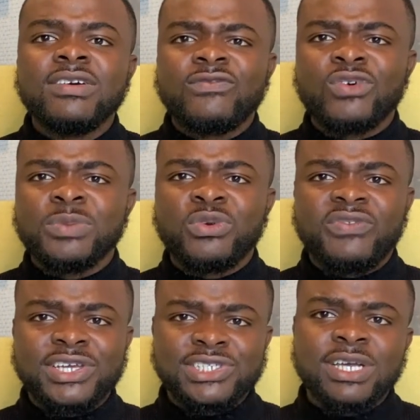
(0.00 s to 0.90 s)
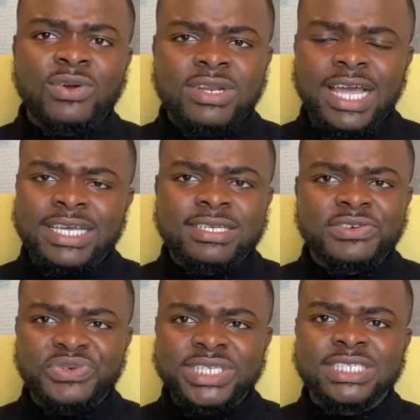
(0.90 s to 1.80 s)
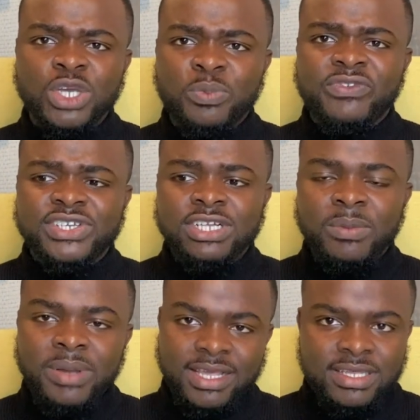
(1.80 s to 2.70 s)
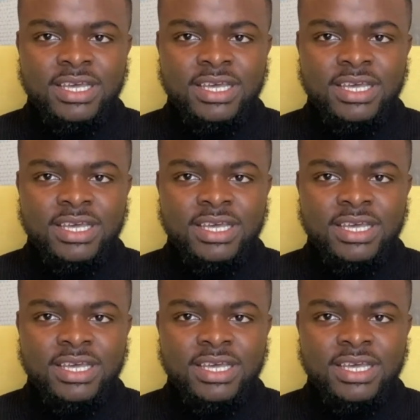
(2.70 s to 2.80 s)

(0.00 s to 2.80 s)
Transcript: for the professional reason, your professional path.